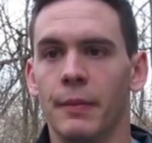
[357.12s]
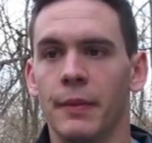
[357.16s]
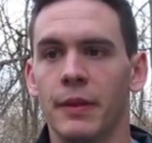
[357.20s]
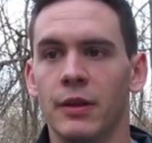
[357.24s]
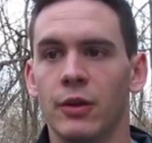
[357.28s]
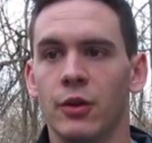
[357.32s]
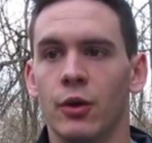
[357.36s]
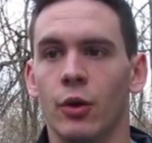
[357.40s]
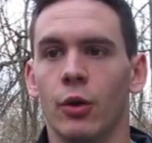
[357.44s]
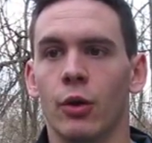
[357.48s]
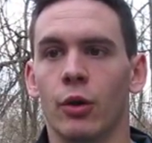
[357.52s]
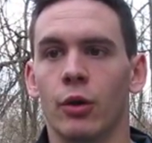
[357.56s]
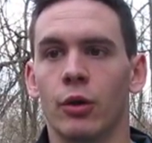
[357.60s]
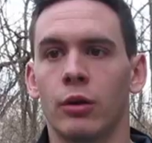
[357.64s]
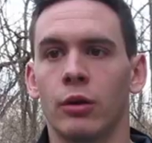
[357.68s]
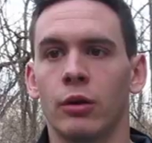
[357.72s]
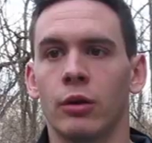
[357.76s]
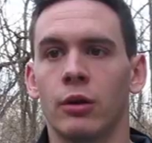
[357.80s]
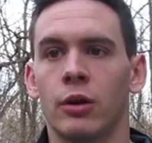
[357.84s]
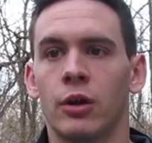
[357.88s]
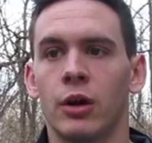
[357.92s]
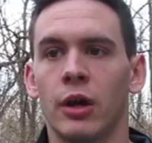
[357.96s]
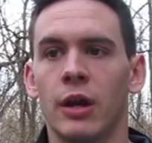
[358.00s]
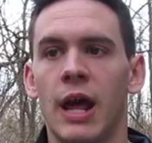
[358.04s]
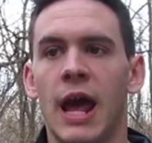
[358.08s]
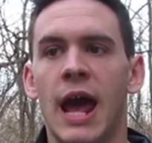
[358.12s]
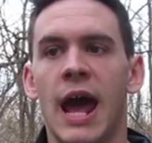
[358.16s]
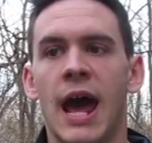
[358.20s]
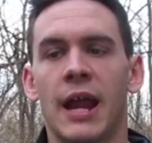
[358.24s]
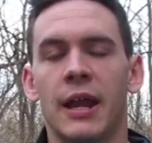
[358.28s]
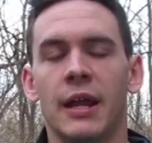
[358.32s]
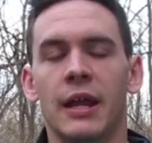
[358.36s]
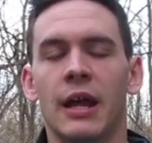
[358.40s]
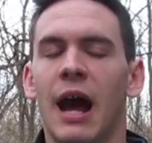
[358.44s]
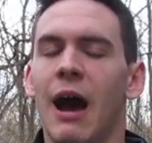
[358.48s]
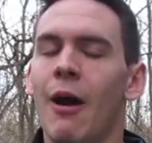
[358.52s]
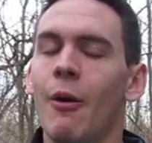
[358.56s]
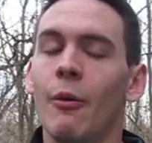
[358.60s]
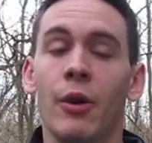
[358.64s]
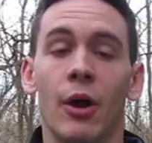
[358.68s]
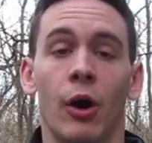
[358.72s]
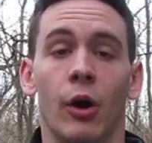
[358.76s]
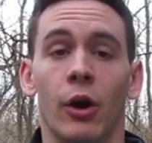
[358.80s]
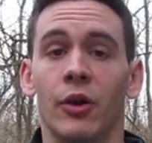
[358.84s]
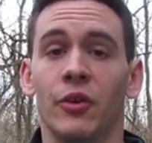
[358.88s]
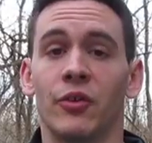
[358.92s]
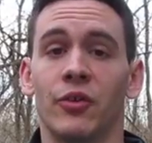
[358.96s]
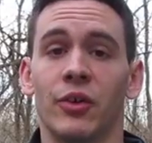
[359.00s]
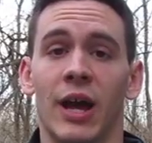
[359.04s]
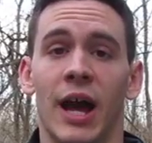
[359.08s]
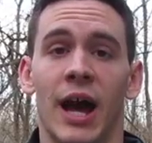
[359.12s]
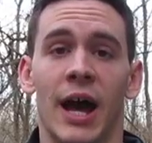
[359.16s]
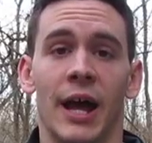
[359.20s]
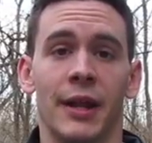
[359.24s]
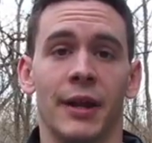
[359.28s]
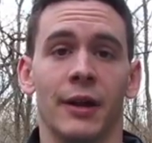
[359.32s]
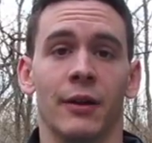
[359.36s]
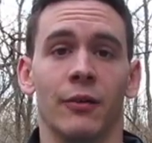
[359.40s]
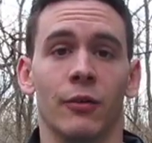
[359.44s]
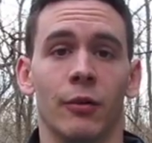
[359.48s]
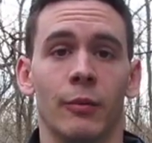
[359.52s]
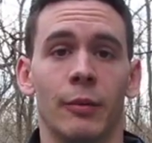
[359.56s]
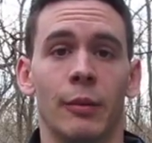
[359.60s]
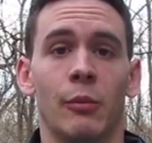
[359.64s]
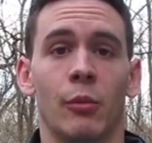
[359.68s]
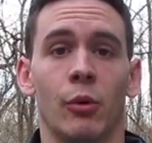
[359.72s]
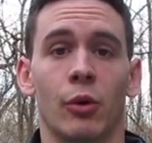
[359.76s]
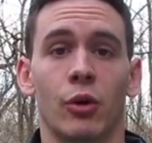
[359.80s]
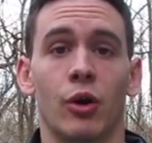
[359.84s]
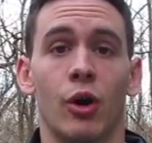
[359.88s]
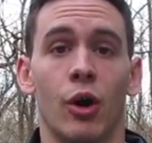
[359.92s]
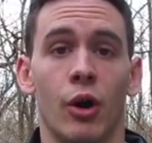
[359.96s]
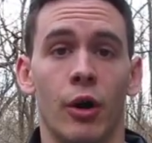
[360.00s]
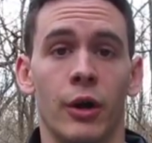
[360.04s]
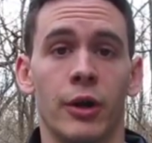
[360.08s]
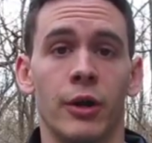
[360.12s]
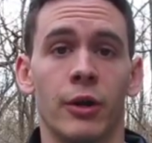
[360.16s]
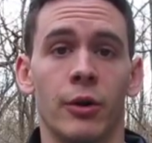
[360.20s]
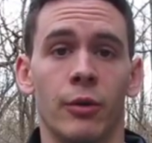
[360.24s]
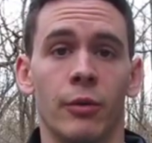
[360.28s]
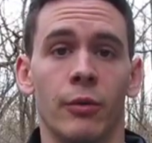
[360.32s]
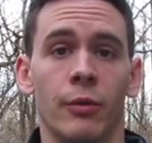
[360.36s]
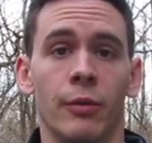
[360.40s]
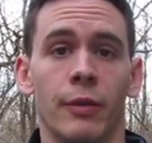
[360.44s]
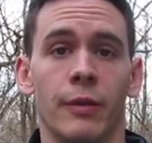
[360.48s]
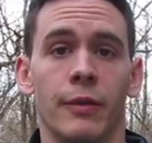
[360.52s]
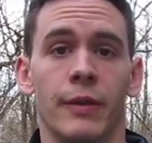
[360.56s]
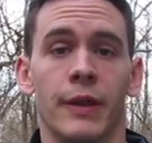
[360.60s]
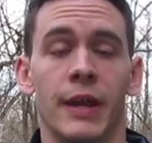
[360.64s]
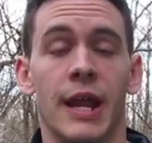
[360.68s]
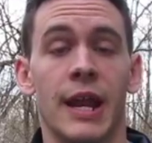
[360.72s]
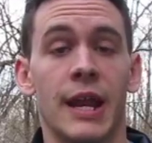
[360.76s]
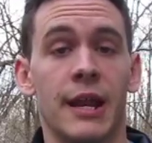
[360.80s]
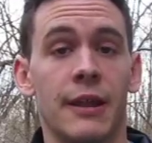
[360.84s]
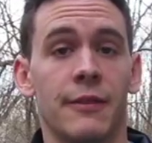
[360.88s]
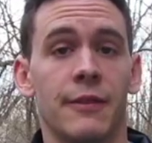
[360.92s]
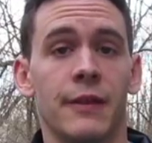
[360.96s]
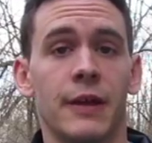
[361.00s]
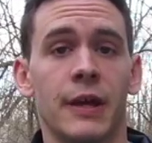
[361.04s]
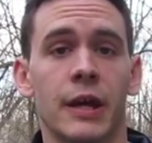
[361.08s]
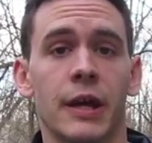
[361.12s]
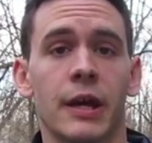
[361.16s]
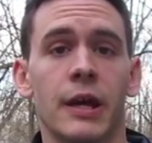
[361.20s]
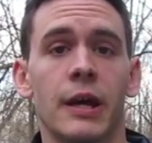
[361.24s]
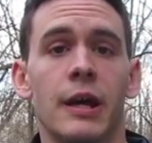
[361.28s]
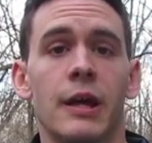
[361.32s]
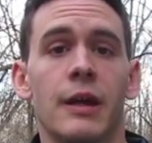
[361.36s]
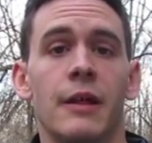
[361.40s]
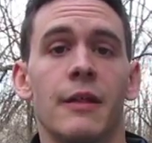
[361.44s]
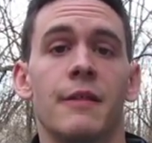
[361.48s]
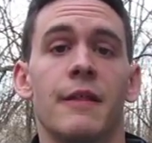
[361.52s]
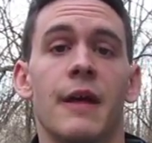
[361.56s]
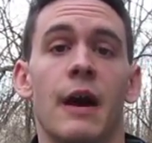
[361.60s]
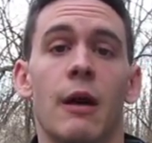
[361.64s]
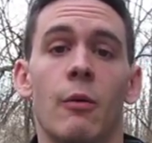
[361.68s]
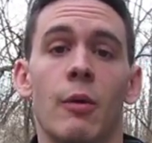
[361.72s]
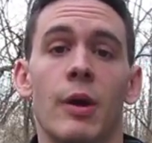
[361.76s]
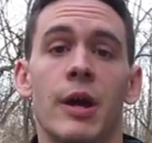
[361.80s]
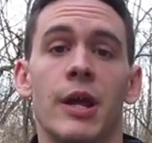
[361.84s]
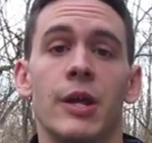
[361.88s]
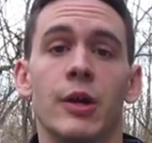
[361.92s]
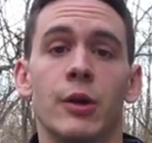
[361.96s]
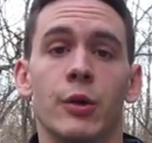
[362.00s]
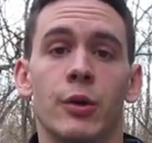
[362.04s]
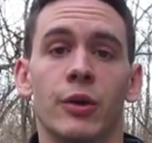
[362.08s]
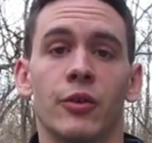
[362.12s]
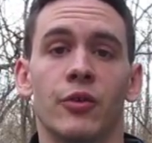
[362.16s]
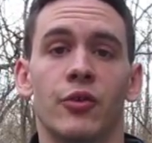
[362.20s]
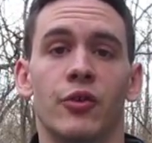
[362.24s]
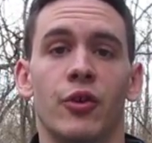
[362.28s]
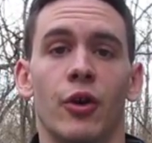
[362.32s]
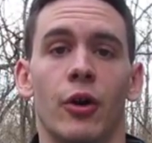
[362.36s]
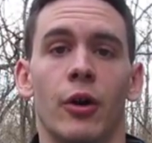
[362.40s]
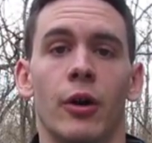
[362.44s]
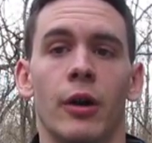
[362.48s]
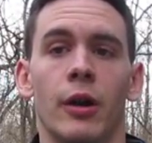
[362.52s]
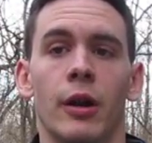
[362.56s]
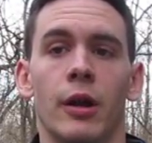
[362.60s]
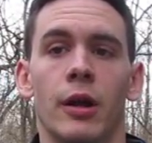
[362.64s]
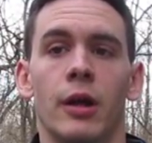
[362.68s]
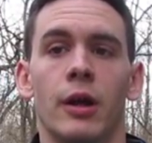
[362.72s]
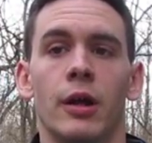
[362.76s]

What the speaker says: You're gonna I would honestly add in a little bit more cardio than anything. That way you can start